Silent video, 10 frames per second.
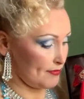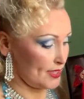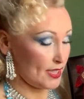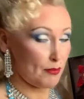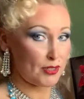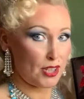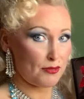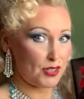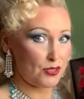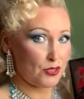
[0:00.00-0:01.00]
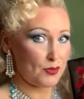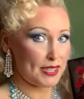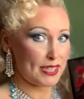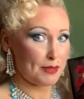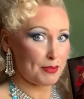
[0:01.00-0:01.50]
sometimes do
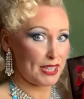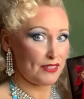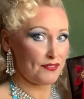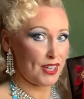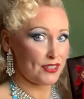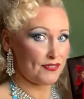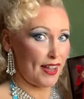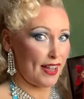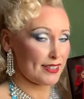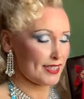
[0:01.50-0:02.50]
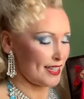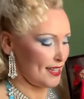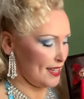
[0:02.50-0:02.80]
with these pink feather fans,